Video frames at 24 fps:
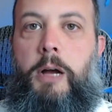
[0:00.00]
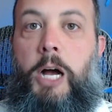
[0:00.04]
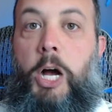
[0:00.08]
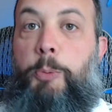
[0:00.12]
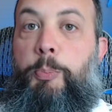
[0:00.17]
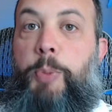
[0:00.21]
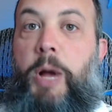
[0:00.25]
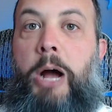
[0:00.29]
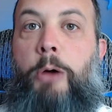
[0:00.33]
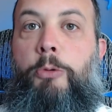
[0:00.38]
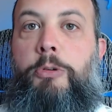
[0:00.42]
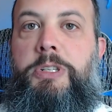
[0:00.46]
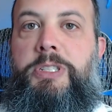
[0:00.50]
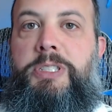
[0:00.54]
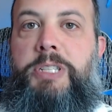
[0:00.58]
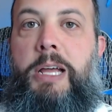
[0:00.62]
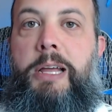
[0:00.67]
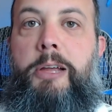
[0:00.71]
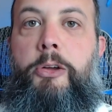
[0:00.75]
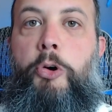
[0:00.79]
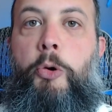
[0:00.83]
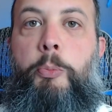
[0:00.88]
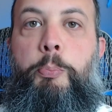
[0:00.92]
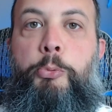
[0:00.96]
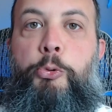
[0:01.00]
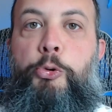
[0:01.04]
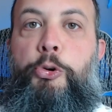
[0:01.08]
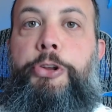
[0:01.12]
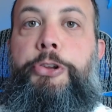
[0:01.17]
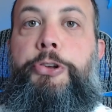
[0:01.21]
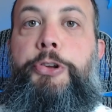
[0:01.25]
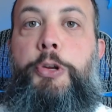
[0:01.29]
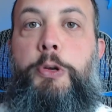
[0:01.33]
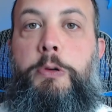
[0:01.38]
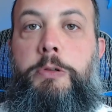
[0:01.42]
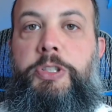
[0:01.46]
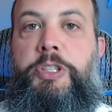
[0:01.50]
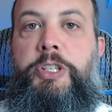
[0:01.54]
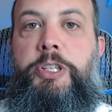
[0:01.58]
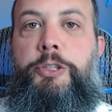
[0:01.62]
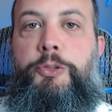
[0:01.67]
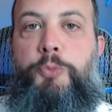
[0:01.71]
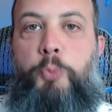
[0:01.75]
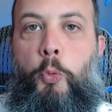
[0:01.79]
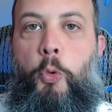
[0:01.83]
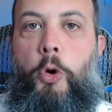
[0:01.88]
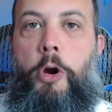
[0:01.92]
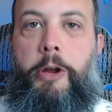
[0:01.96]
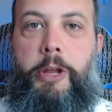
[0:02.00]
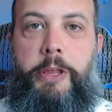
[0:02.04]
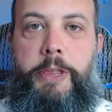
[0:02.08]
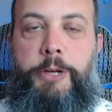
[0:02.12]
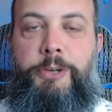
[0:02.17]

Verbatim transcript: A power cycle produces work.